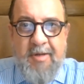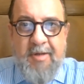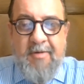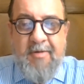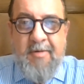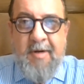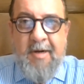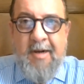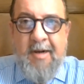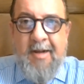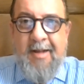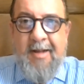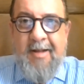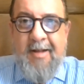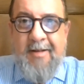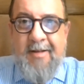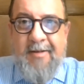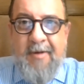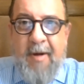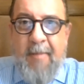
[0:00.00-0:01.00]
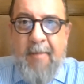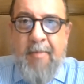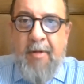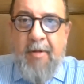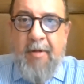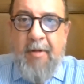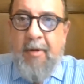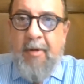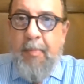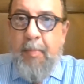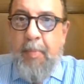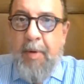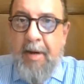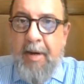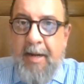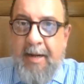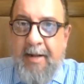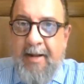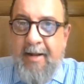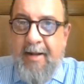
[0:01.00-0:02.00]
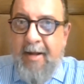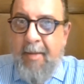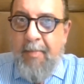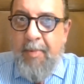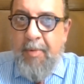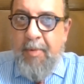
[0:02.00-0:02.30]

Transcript: So I'm not completely up